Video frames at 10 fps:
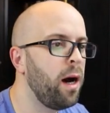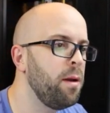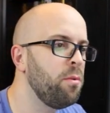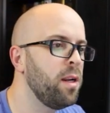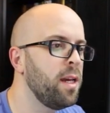
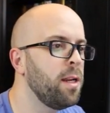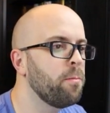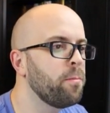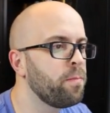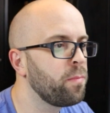
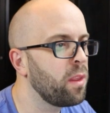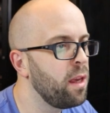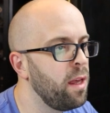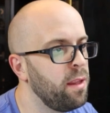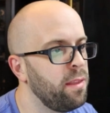hibernate,
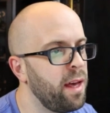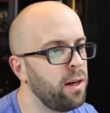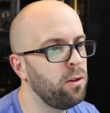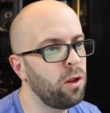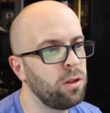and then
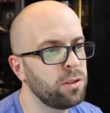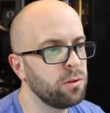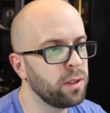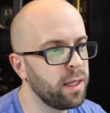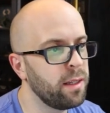that'll
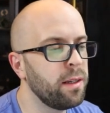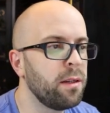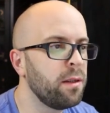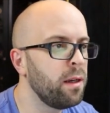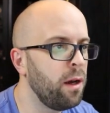also get
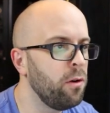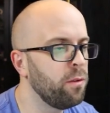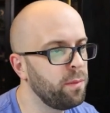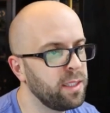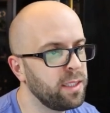it
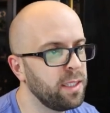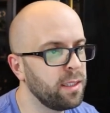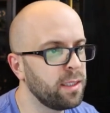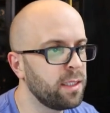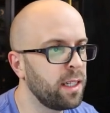out of my
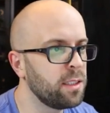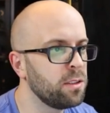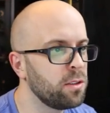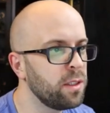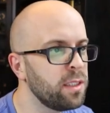seedlings
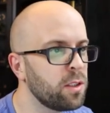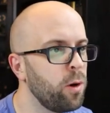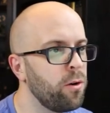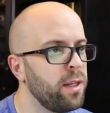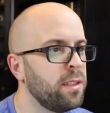section. So this
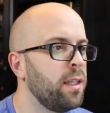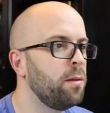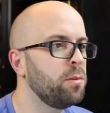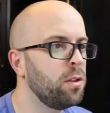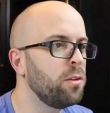query is
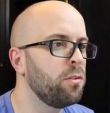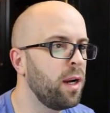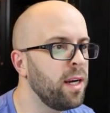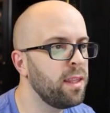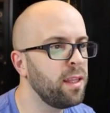set up to look
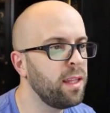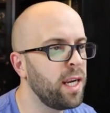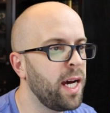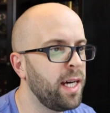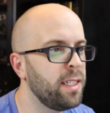for anything
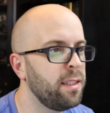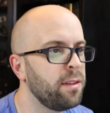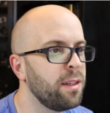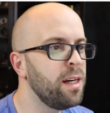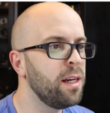that
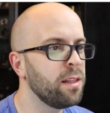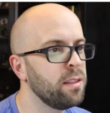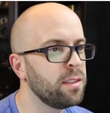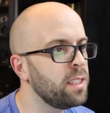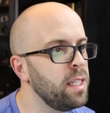has
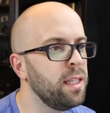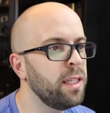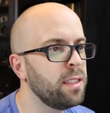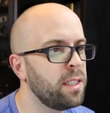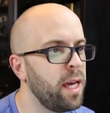the
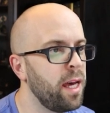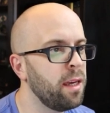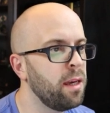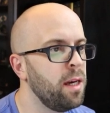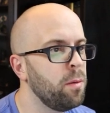seedlings
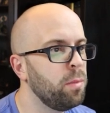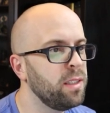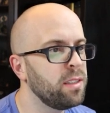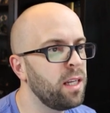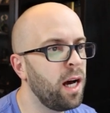tag,
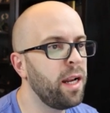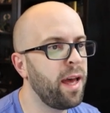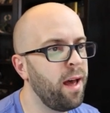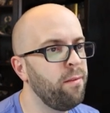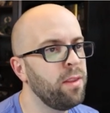but does not
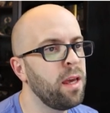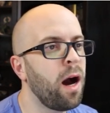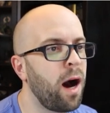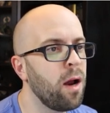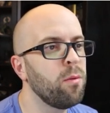have the
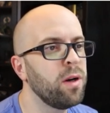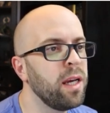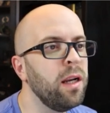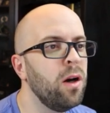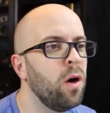
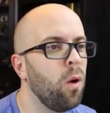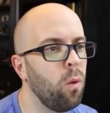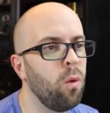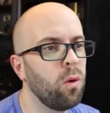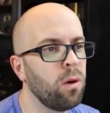hibernate
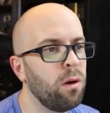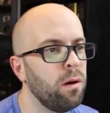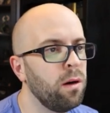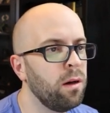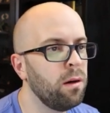or